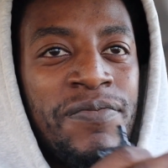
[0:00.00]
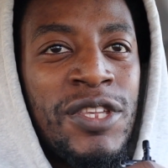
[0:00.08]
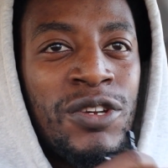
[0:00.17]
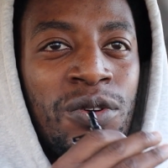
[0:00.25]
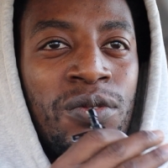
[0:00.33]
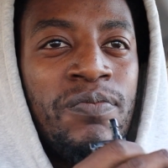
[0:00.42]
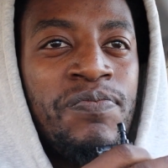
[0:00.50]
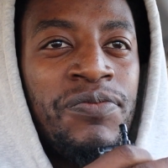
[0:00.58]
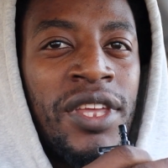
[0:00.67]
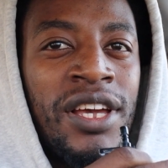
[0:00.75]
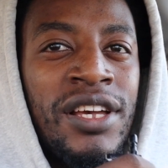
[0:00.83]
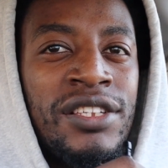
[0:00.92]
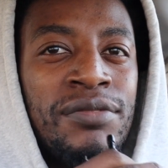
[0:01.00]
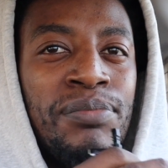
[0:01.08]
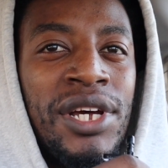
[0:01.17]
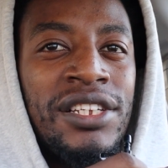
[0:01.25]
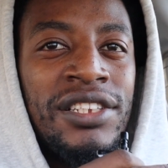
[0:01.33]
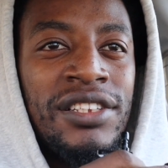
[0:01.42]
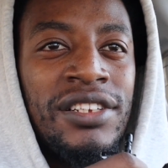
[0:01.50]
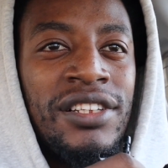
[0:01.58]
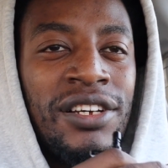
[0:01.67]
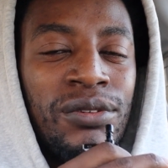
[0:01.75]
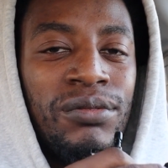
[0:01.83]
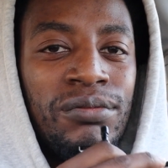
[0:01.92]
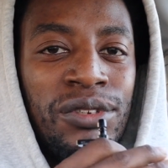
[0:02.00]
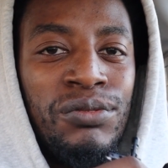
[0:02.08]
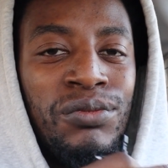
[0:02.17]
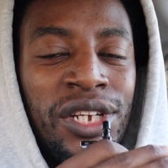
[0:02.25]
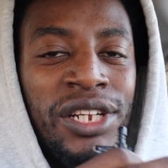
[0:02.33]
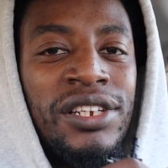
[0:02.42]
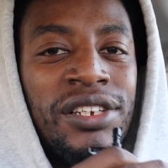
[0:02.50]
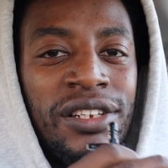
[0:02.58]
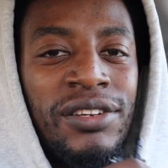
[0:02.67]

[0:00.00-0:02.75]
So it's best like we read.